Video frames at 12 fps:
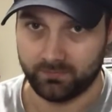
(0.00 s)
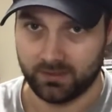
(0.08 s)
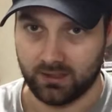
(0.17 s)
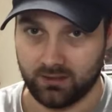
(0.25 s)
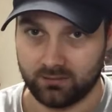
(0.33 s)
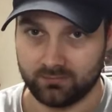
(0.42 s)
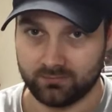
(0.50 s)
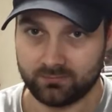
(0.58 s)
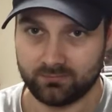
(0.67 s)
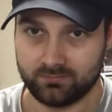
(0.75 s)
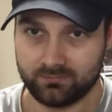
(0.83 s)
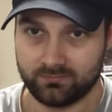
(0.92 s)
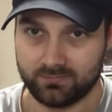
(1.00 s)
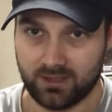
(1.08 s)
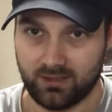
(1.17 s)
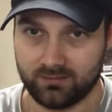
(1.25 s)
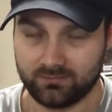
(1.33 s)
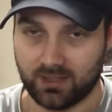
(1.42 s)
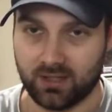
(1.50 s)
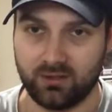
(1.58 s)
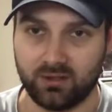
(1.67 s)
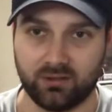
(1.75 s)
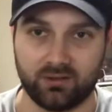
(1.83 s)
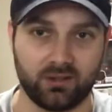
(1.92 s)
There. As you
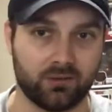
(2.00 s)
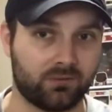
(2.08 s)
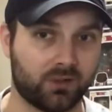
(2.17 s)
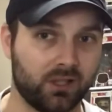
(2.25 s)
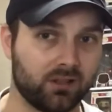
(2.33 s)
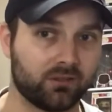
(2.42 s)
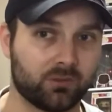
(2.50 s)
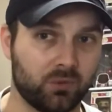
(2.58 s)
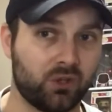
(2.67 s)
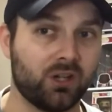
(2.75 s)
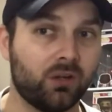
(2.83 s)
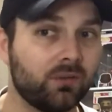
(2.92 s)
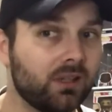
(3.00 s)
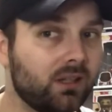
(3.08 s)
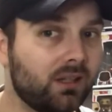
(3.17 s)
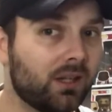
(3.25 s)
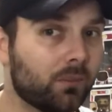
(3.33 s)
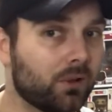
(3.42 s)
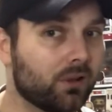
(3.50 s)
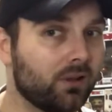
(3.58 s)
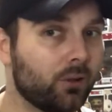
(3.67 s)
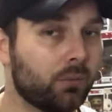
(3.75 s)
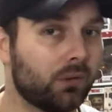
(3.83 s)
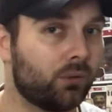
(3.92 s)
can see, I've finally got some shelving in, and we've got a
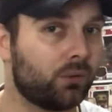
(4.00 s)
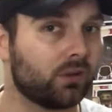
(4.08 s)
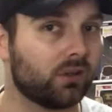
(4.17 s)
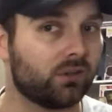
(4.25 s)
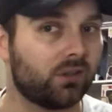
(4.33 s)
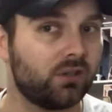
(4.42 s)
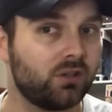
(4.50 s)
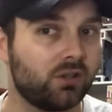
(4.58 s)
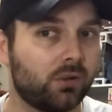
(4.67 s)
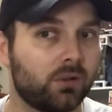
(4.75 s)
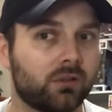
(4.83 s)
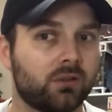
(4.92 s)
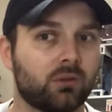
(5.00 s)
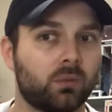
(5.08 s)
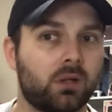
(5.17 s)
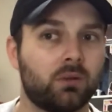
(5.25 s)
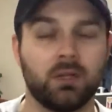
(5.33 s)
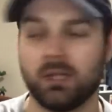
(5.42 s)
little bit of organization going on as well.